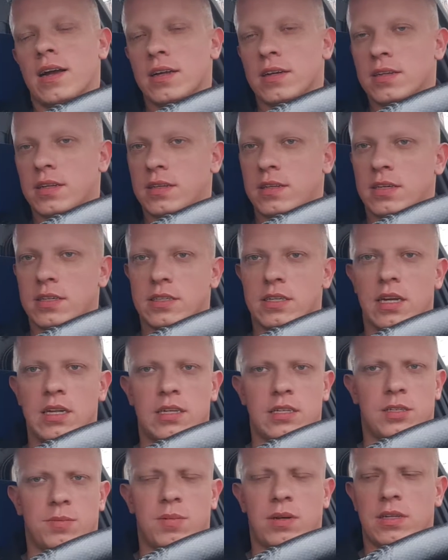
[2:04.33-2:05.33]
I can
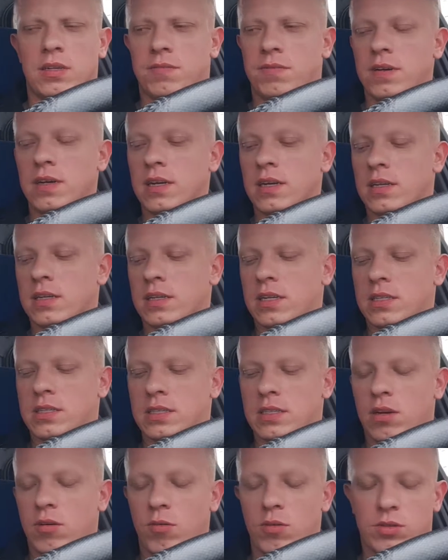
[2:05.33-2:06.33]
understand this, but the thing,
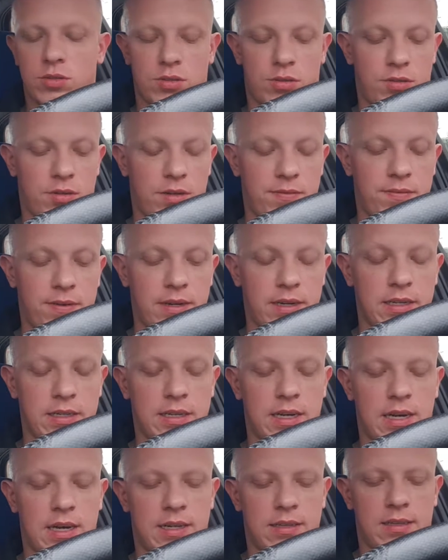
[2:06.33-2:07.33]
that's also a
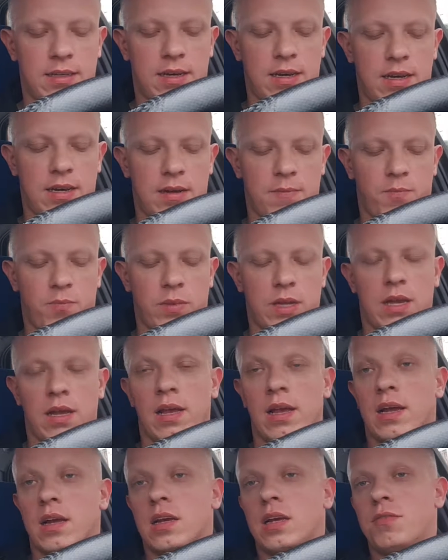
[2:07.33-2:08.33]
thing that
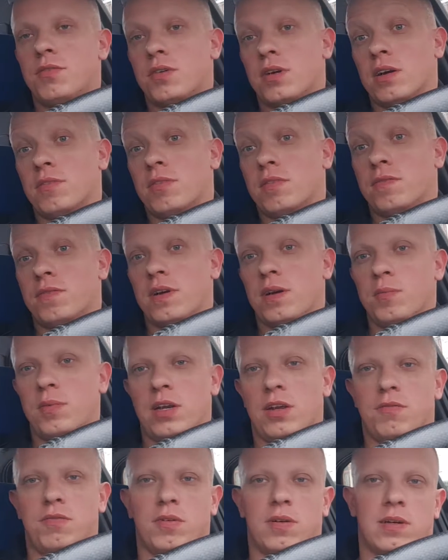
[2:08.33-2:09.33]
if you have a
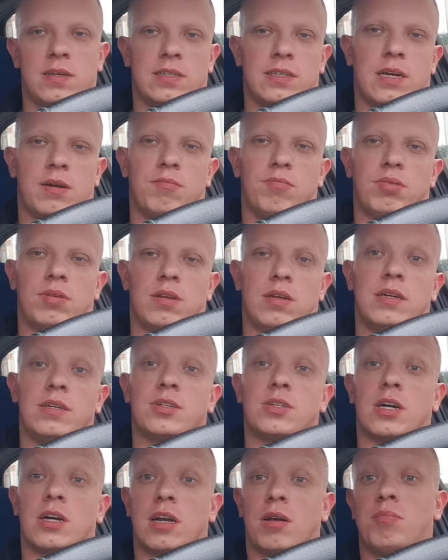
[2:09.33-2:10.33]
family, for example,
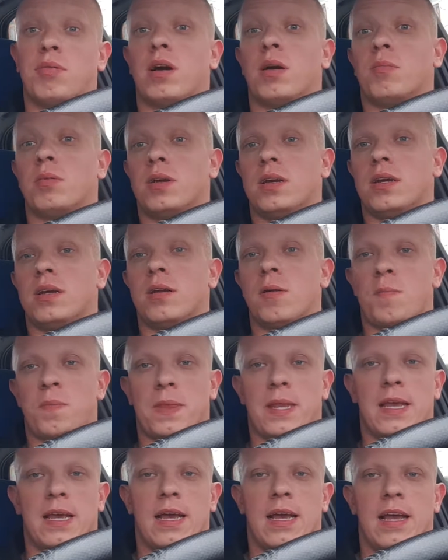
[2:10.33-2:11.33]
in Czech Republic,
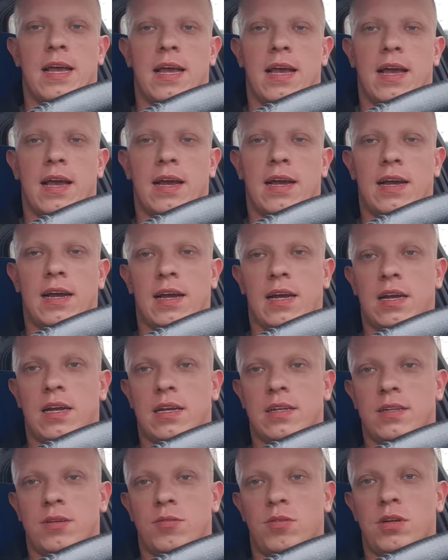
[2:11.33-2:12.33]

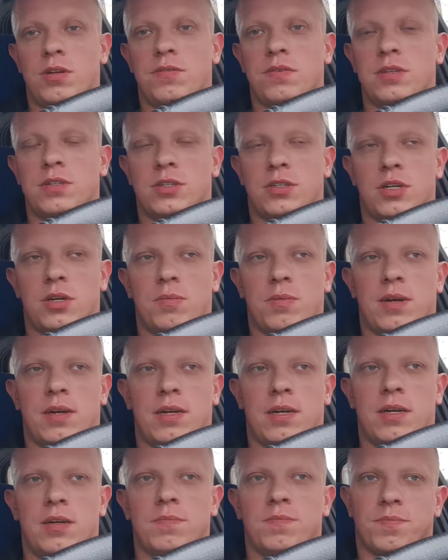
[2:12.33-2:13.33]
and you live in
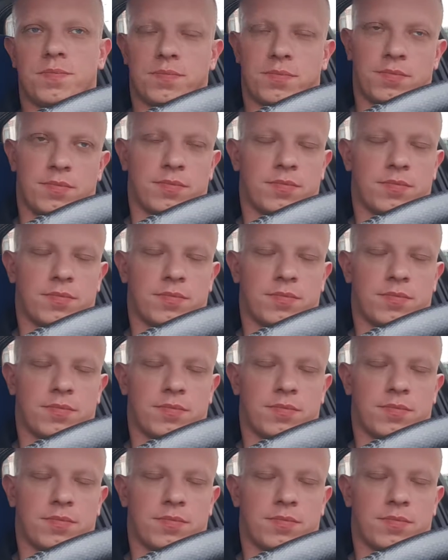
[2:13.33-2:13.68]
Germany,